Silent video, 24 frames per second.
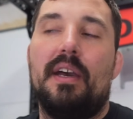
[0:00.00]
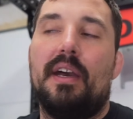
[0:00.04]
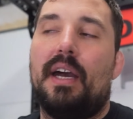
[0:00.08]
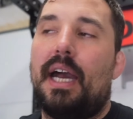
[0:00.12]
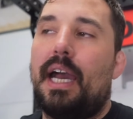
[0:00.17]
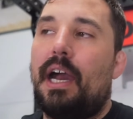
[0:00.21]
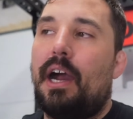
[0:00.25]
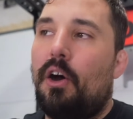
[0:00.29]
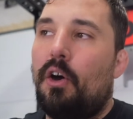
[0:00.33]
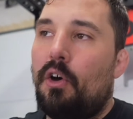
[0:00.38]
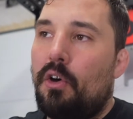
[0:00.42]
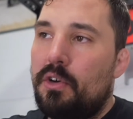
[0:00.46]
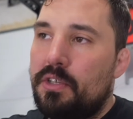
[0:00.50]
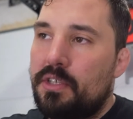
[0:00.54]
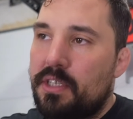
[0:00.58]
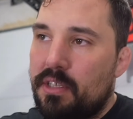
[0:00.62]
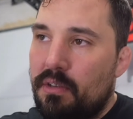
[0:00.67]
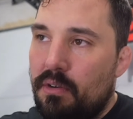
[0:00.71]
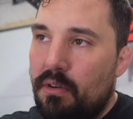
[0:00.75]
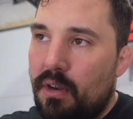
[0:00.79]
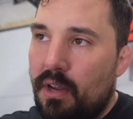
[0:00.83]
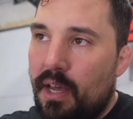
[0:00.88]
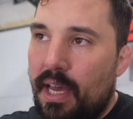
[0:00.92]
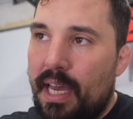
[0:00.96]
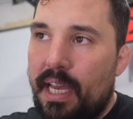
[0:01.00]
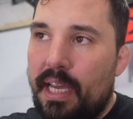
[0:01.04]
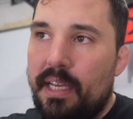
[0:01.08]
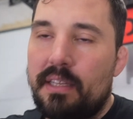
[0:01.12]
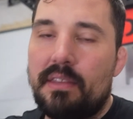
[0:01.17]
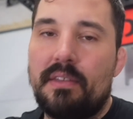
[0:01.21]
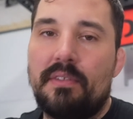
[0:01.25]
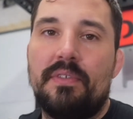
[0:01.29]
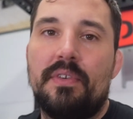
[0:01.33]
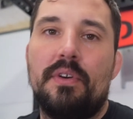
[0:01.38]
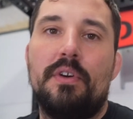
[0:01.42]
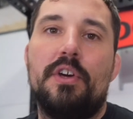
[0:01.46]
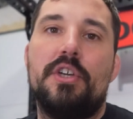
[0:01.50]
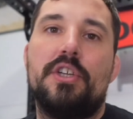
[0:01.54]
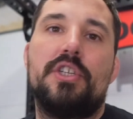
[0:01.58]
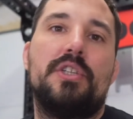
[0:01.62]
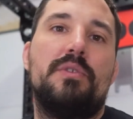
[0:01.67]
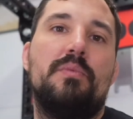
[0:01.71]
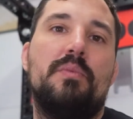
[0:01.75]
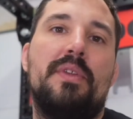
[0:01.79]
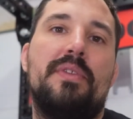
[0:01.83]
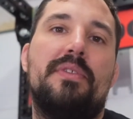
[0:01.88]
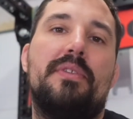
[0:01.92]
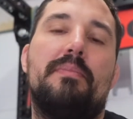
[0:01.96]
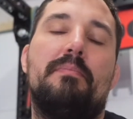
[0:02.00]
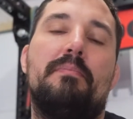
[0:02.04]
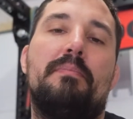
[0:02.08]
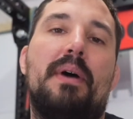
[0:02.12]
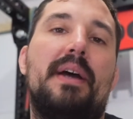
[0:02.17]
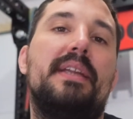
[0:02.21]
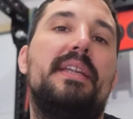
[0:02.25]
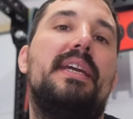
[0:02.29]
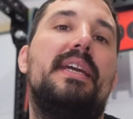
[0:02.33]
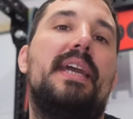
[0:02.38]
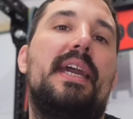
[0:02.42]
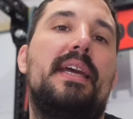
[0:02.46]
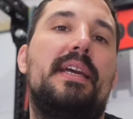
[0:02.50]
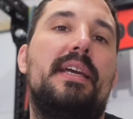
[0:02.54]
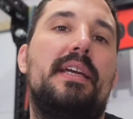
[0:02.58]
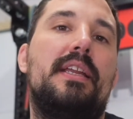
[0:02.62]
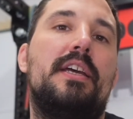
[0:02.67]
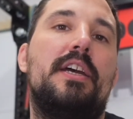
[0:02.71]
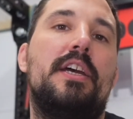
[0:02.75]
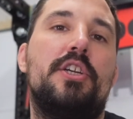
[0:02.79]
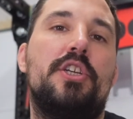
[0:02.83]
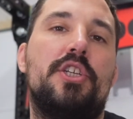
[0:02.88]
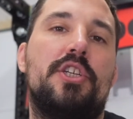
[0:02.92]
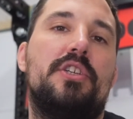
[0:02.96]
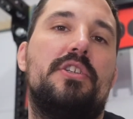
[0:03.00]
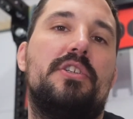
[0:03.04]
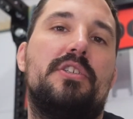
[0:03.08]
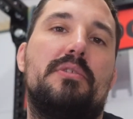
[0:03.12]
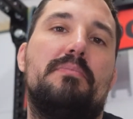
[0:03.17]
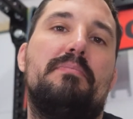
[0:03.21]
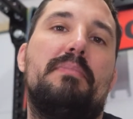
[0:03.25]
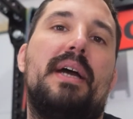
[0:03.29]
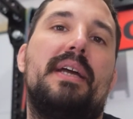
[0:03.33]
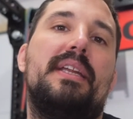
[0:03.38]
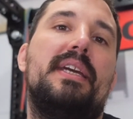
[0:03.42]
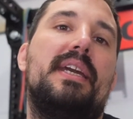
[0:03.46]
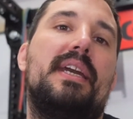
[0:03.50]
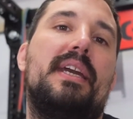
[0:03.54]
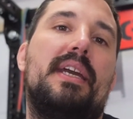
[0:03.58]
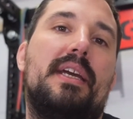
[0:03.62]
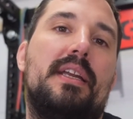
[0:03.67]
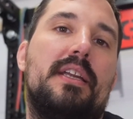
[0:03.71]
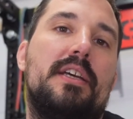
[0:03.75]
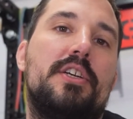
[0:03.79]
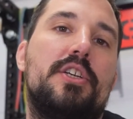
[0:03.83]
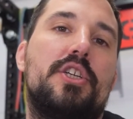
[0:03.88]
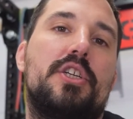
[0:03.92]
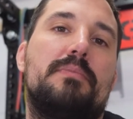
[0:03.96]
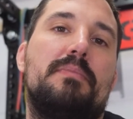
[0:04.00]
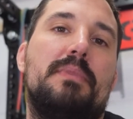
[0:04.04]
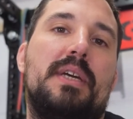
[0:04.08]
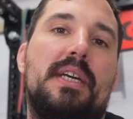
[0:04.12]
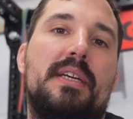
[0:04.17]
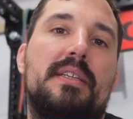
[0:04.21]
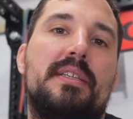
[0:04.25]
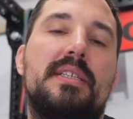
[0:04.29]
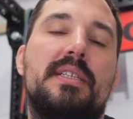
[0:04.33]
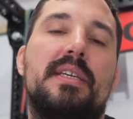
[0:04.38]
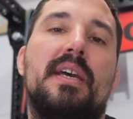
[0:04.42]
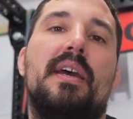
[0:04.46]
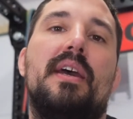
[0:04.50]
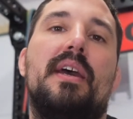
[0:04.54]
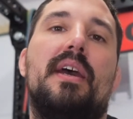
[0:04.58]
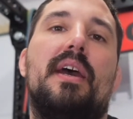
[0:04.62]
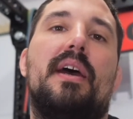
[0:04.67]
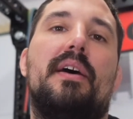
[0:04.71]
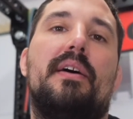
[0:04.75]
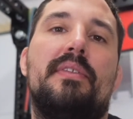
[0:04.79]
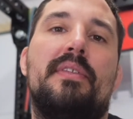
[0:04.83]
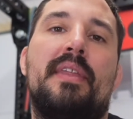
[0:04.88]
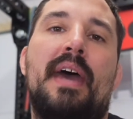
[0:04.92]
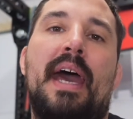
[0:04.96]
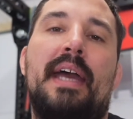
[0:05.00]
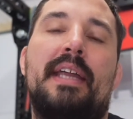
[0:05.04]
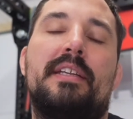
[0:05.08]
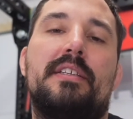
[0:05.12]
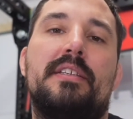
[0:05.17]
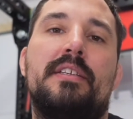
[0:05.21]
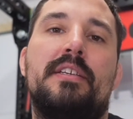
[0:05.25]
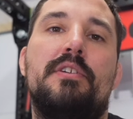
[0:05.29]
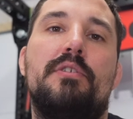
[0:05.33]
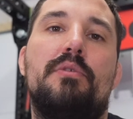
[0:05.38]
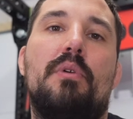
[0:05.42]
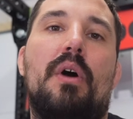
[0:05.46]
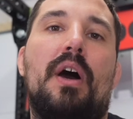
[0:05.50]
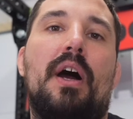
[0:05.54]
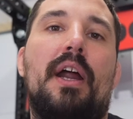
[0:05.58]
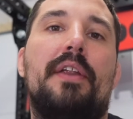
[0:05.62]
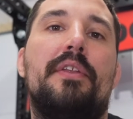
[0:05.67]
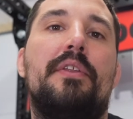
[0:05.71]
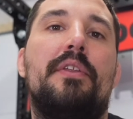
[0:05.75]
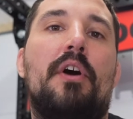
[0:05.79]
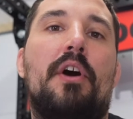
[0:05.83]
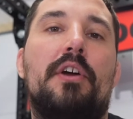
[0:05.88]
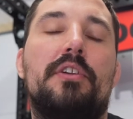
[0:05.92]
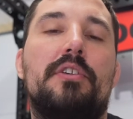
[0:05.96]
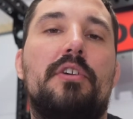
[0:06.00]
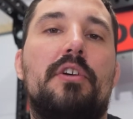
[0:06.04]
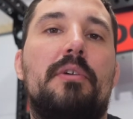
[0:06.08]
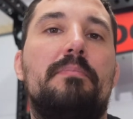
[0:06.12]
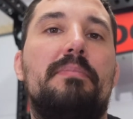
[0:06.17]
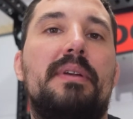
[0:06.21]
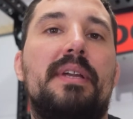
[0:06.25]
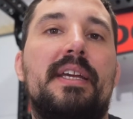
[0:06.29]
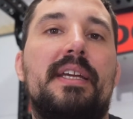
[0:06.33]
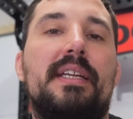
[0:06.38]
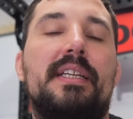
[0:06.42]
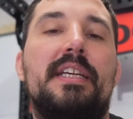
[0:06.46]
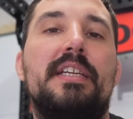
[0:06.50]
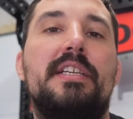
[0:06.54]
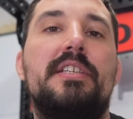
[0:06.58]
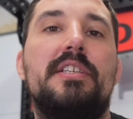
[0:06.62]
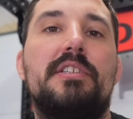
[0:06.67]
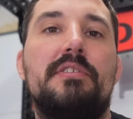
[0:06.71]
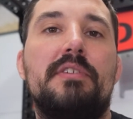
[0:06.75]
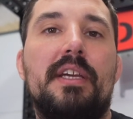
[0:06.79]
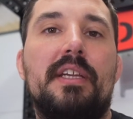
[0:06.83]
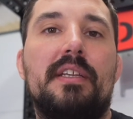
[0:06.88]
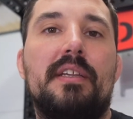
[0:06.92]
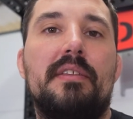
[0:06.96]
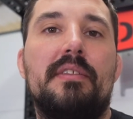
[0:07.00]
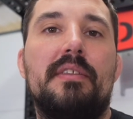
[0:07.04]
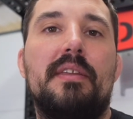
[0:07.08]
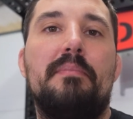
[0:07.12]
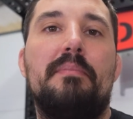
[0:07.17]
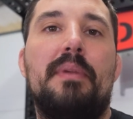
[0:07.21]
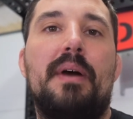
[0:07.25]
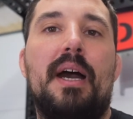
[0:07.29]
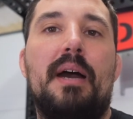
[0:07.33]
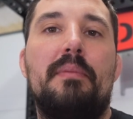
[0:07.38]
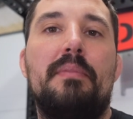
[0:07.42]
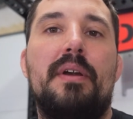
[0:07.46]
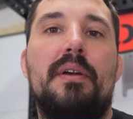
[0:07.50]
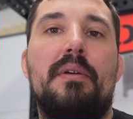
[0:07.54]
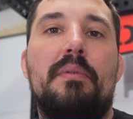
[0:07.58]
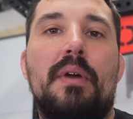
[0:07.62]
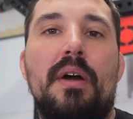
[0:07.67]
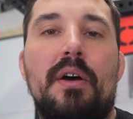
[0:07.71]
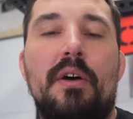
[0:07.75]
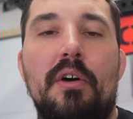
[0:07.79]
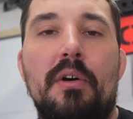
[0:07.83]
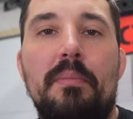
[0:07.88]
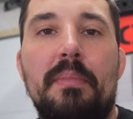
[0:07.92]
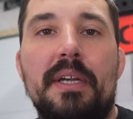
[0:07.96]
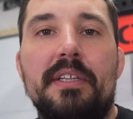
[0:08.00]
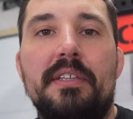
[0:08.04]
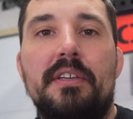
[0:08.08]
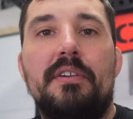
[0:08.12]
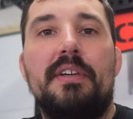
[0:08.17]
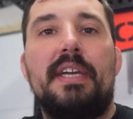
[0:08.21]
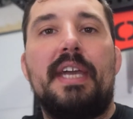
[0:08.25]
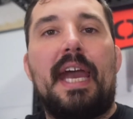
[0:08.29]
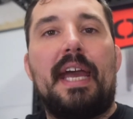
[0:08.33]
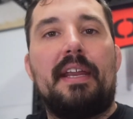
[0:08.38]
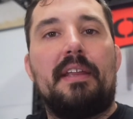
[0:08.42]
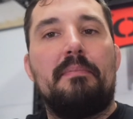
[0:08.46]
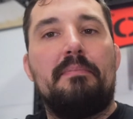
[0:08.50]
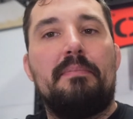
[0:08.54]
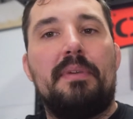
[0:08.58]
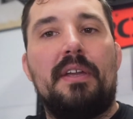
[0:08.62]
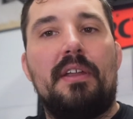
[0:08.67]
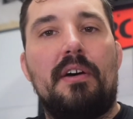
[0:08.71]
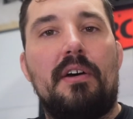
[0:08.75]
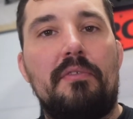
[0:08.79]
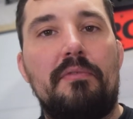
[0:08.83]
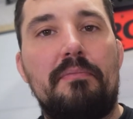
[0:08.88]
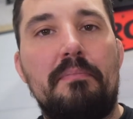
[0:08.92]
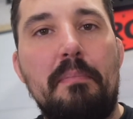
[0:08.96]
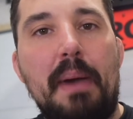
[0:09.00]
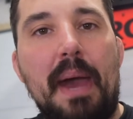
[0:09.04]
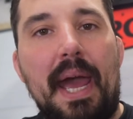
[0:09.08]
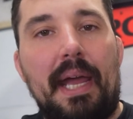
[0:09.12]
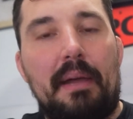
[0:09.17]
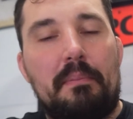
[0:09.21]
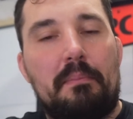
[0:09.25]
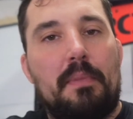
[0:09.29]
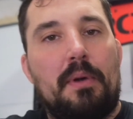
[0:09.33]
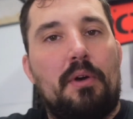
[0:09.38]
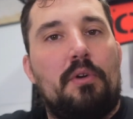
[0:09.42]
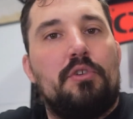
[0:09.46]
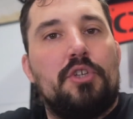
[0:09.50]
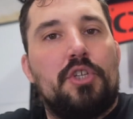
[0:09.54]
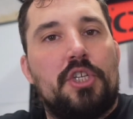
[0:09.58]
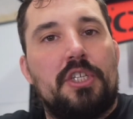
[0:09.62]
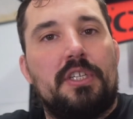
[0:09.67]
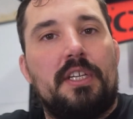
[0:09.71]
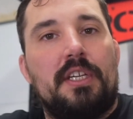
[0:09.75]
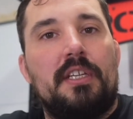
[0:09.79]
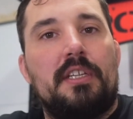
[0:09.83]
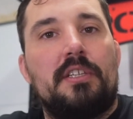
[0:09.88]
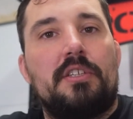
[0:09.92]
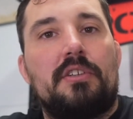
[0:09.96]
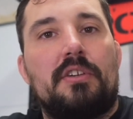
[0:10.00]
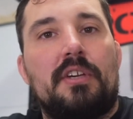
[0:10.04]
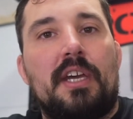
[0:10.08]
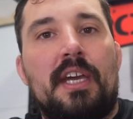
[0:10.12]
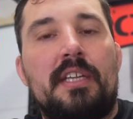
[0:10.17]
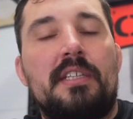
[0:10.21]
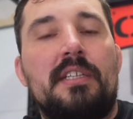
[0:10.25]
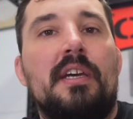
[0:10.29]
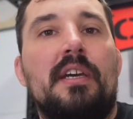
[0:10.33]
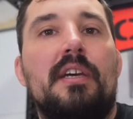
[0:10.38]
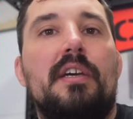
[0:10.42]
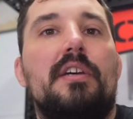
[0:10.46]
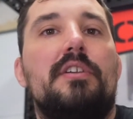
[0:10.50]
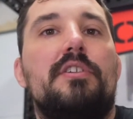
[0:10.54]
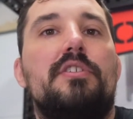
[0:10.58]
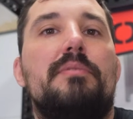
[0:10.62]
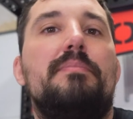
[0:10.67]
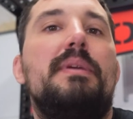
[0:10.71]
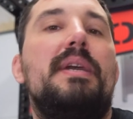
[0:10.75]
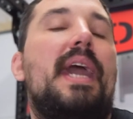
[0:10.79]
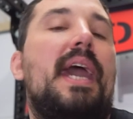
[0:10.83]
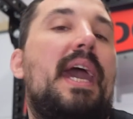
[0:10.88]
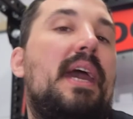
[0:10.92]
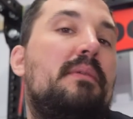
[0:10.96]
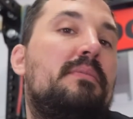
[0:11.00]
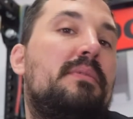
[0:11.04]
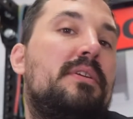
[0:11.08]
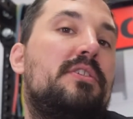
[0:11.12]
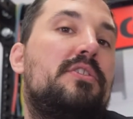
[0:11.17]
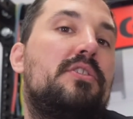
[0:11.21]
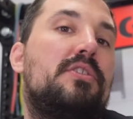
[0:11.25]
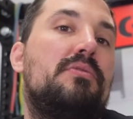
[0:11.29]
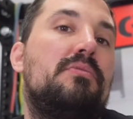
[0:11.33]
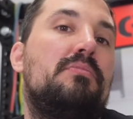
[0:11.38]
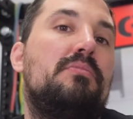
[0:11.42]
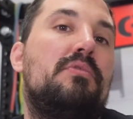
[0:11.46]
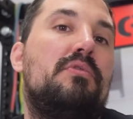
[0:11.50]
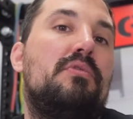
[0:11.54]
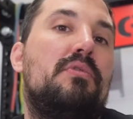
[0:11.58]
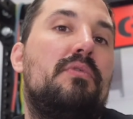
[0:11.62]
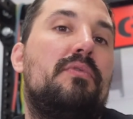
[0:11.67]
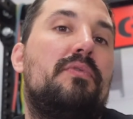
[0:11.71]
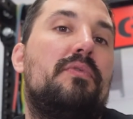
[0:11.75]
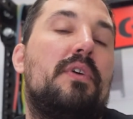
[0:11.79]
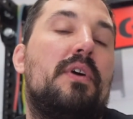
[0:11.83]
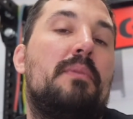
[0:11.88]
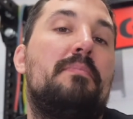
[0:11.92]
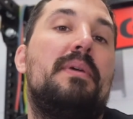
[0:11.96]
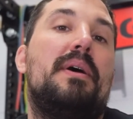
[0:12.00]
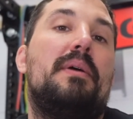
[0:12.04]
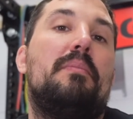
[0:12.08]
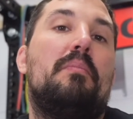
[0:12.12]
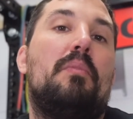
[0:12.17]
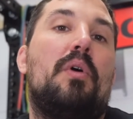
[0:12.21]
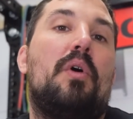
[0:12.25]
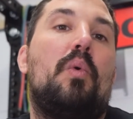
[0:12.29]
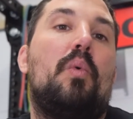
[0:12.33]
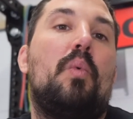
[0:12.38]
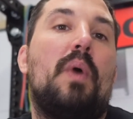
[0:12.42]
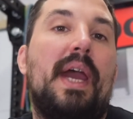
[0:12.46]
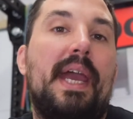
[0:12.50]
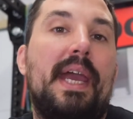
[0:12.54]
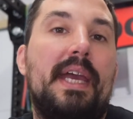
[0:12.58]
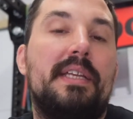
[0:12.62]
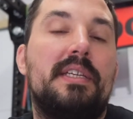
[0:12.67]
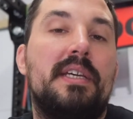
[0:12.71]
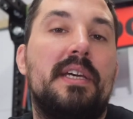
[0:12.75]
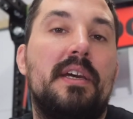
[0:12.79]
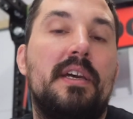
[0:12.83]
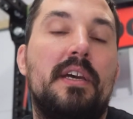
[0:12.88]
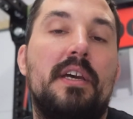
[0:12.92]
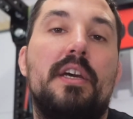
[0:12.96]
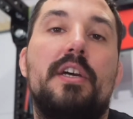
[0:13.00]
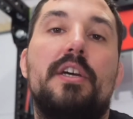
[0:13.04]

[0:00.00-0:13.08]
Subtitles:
I also like the version with buddy English. So buddy English means that you are not completely strict in the barbell row, but you get a bit of back motion into it to be able to move a bit more weight.